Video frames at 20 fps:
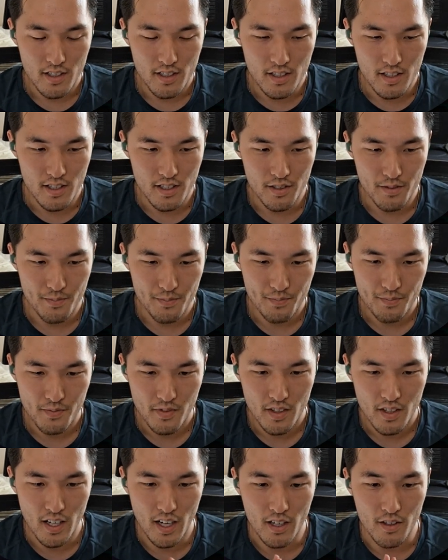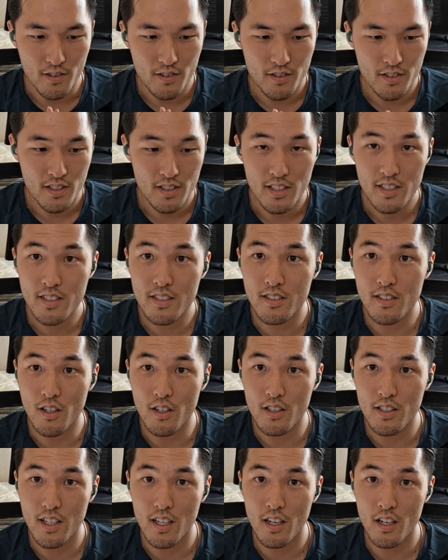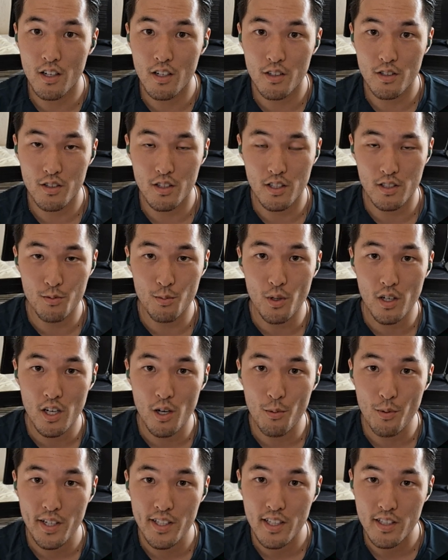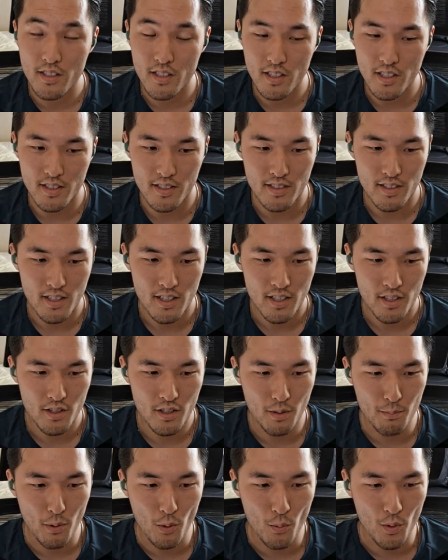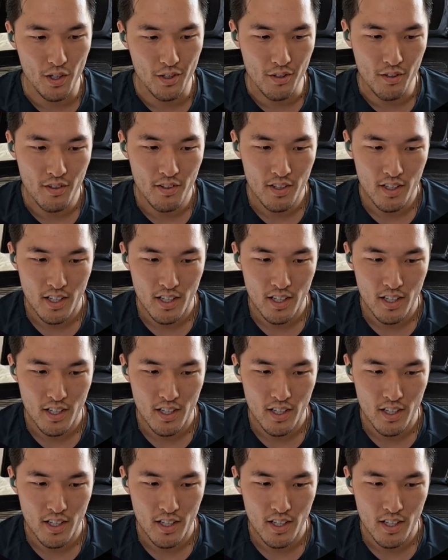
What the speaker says: Now, let's start. Let's work our way down the list. Number one,